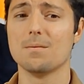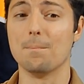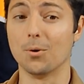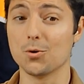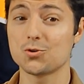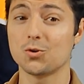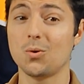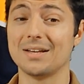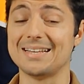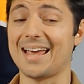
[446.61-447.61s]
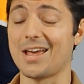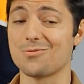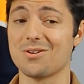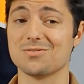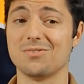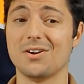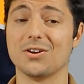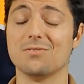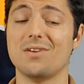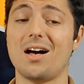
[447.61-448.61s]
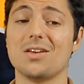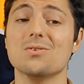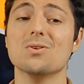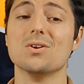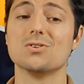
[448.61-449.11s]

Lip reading: Bergeron in the 8th round is very good value.